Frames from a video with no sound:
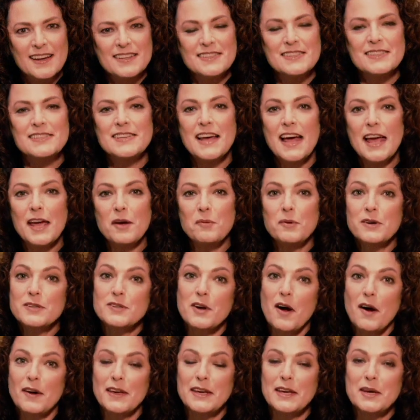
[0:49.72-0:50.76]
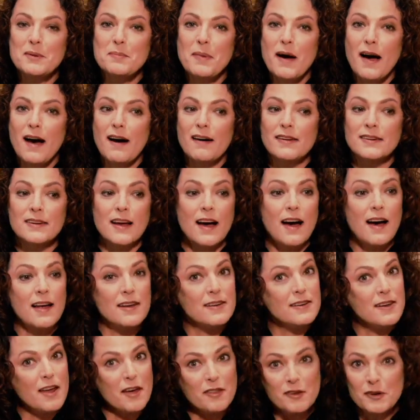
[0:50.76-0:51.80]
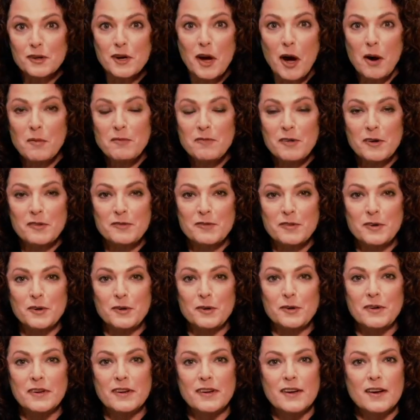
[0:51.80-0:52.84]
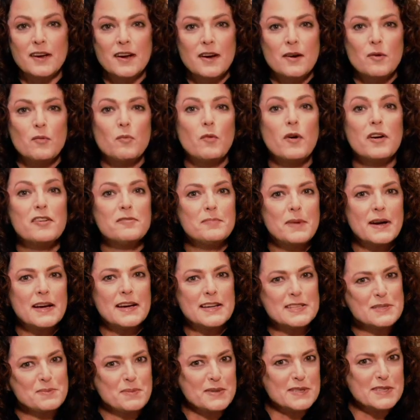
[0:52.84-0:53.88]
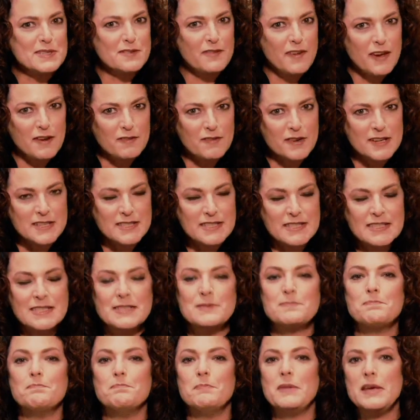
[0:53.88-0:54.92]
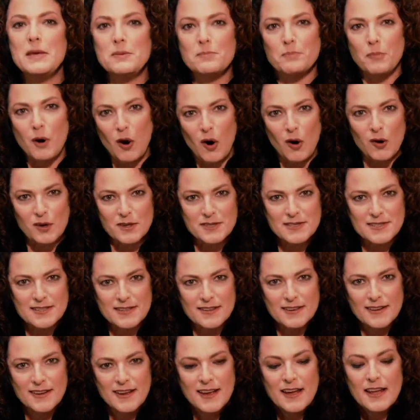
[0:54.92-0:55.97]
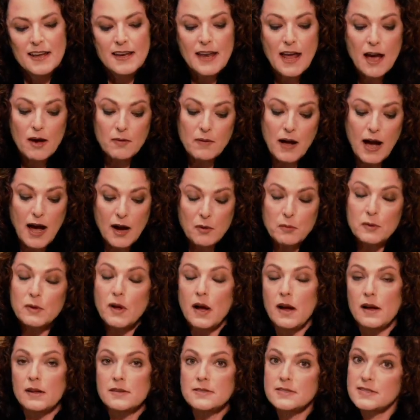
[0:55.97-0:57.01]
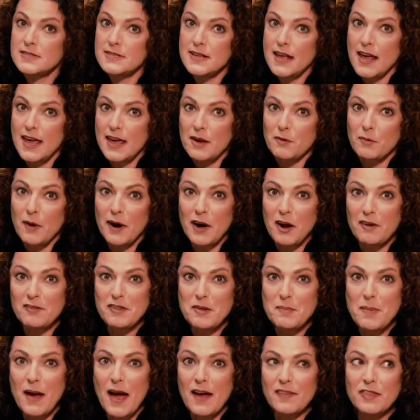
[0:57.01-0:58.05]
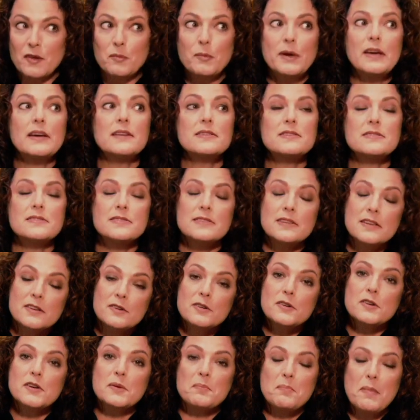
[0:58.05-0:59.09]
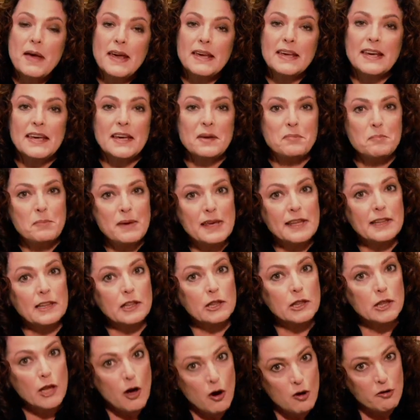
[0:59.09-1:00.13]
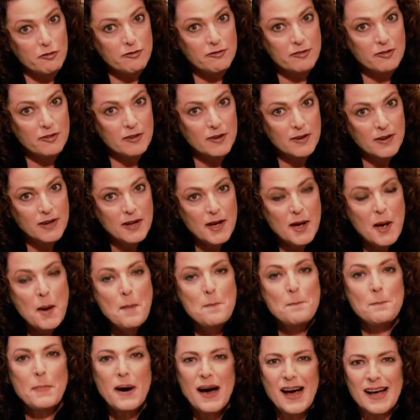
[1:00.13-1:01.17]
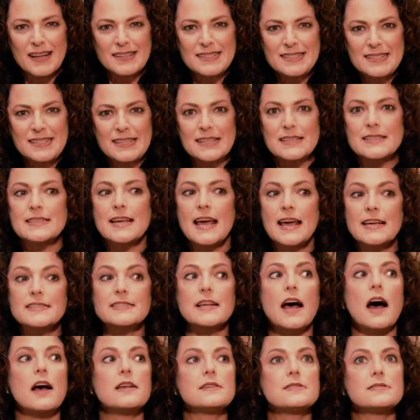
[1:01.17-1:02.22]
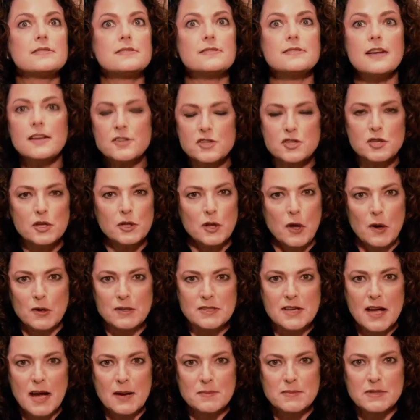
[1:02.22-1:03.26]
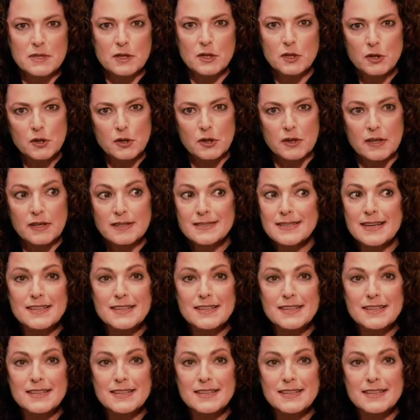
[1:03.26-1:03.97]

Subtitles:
Today we're talking about another comfort food, one of my husband's favorite, meatballs. Now I will say right off the bat that we considered making meatloaf. But it takes such a long time to cook. It